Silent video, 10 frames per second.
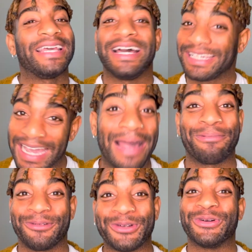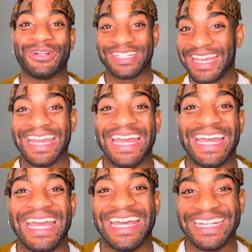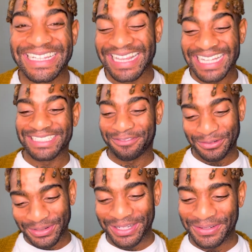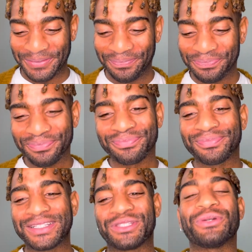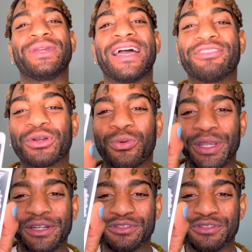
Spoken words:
a Capricorn can. That's for real. And so we have the Queen of